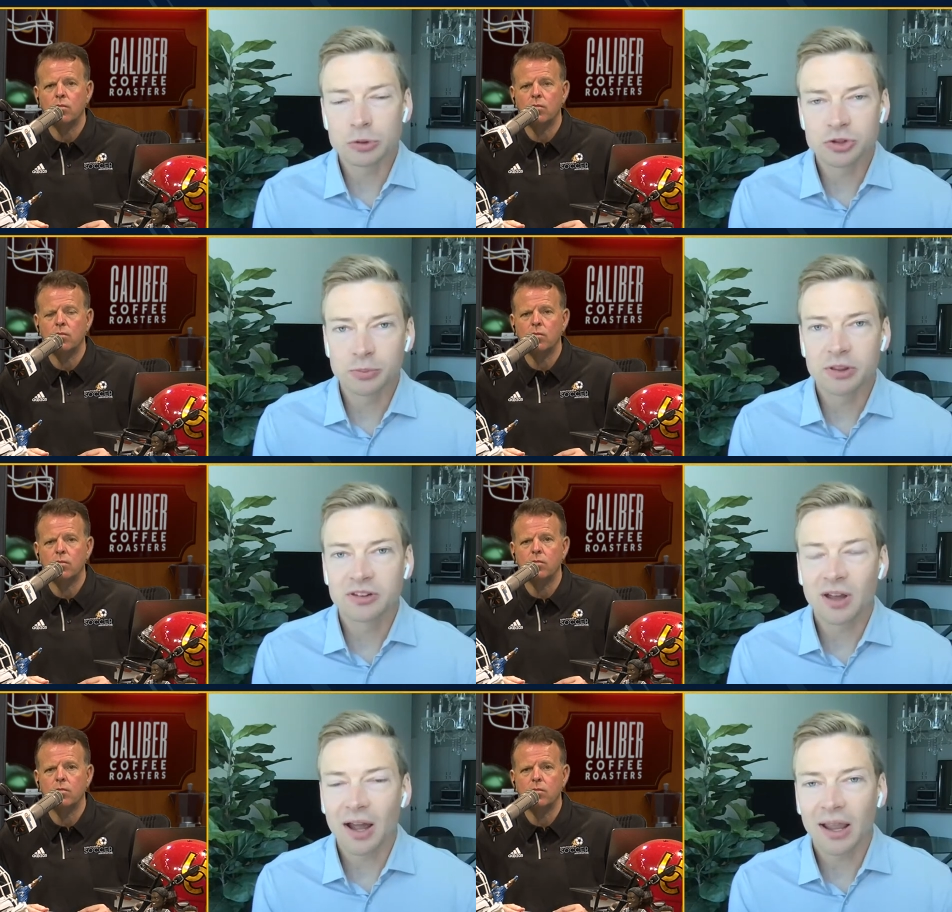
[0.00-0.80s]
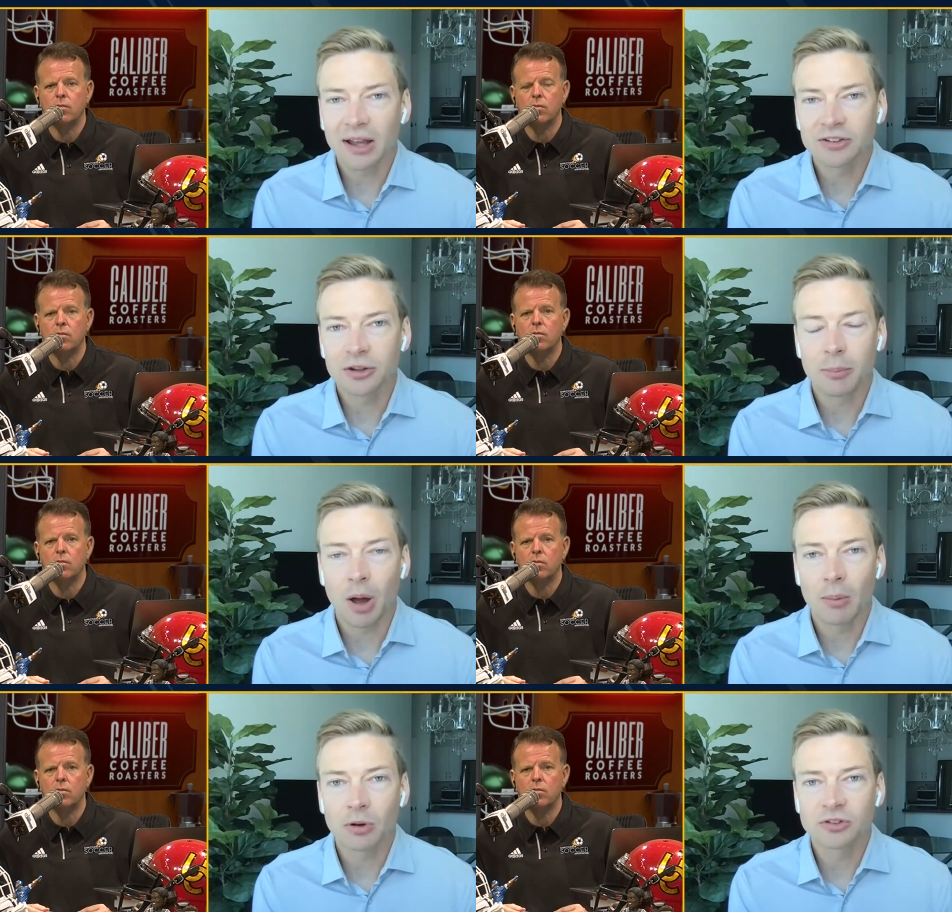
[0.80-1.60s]
Speaker 1: which will be the Ticats and the
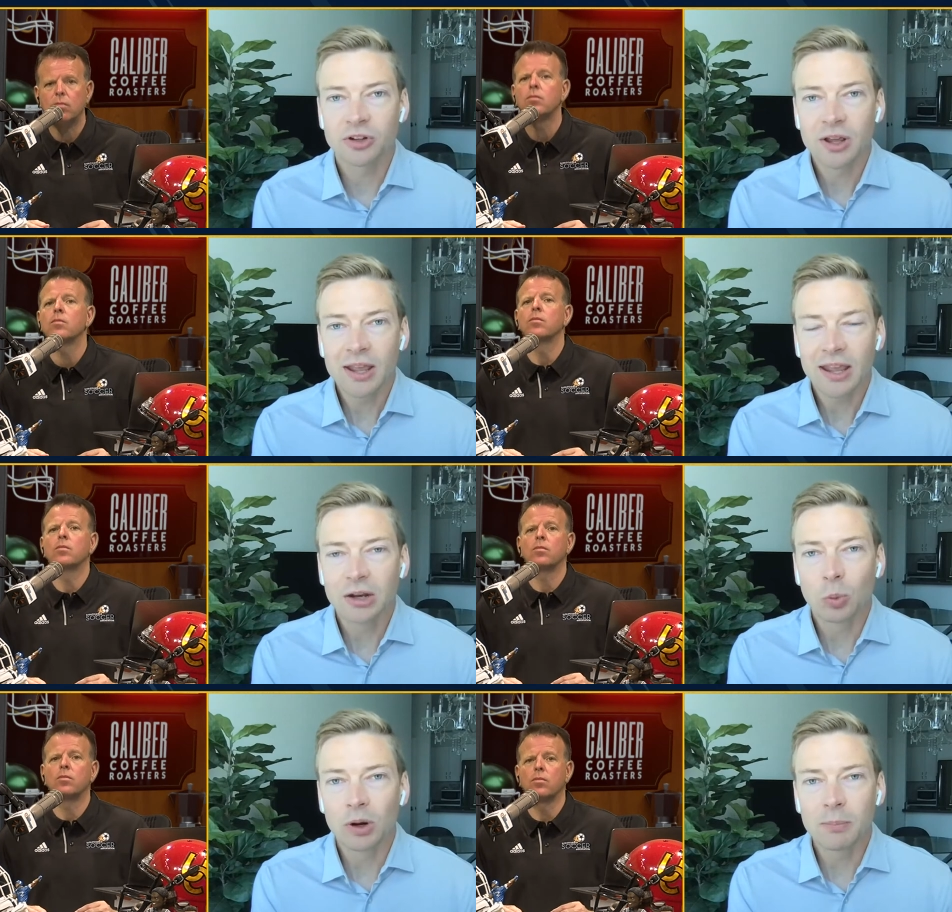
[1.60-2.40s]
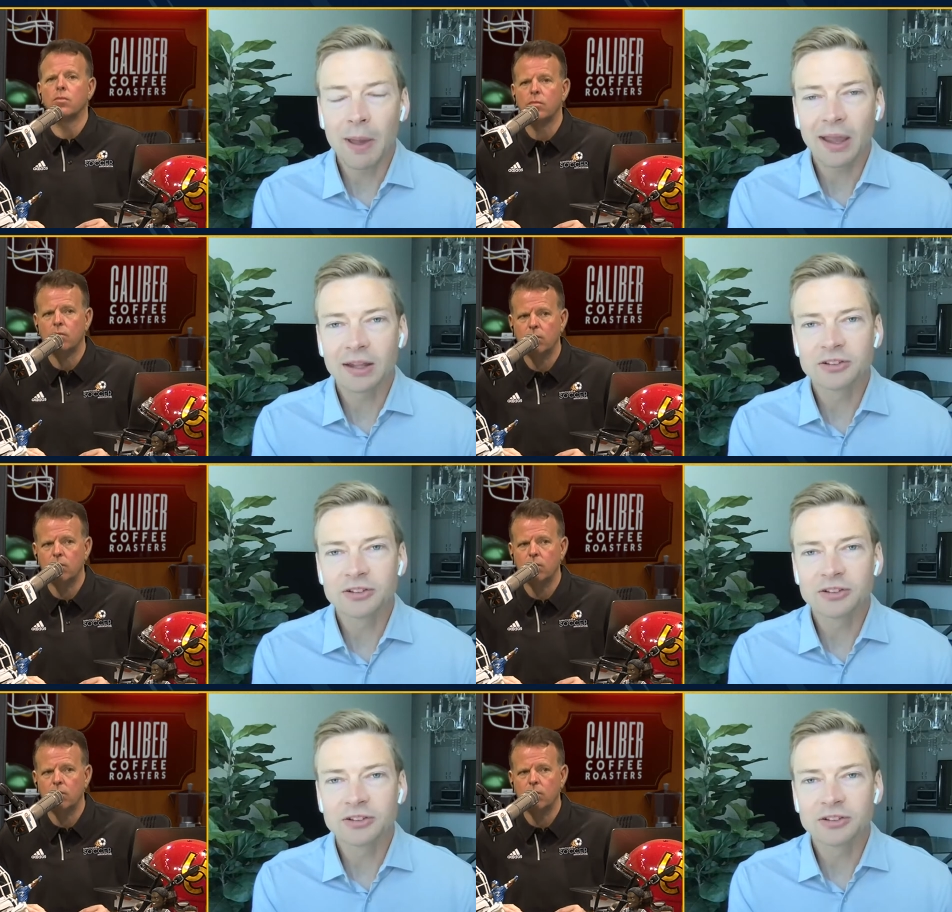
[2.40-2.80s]
Bombers in Winnipeg.